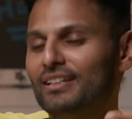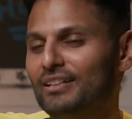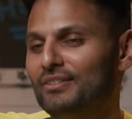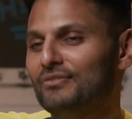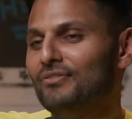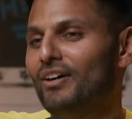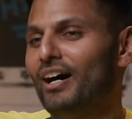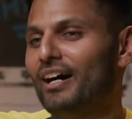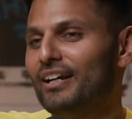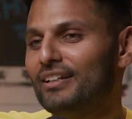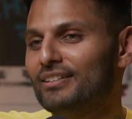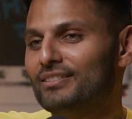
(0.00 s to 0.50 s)

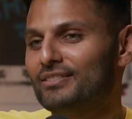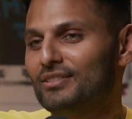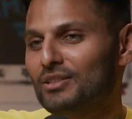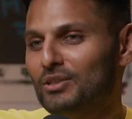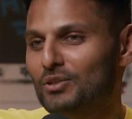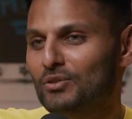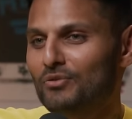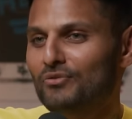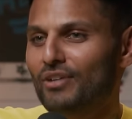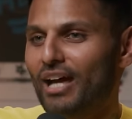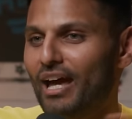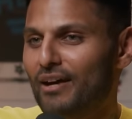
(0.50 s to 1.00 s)
advice
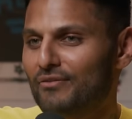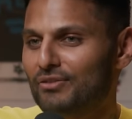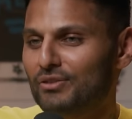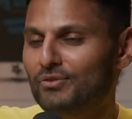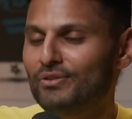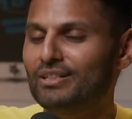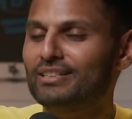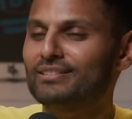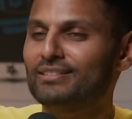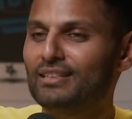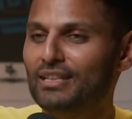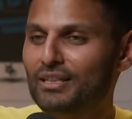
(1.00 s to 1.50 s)
you've ever
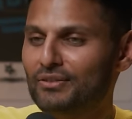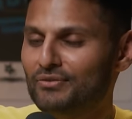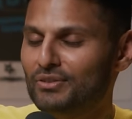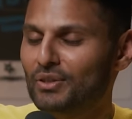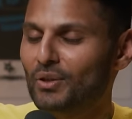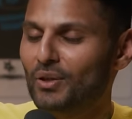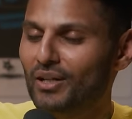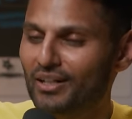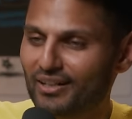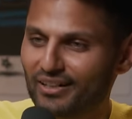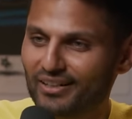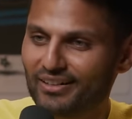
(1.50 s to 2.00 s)
received
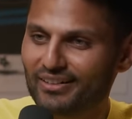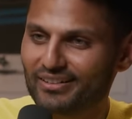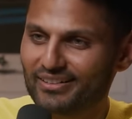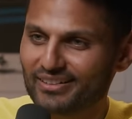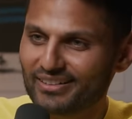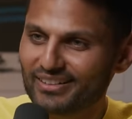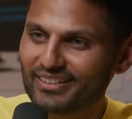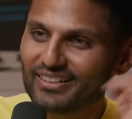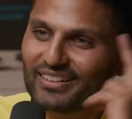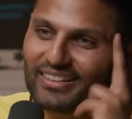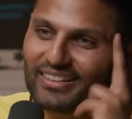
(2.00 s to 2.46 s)
or heard?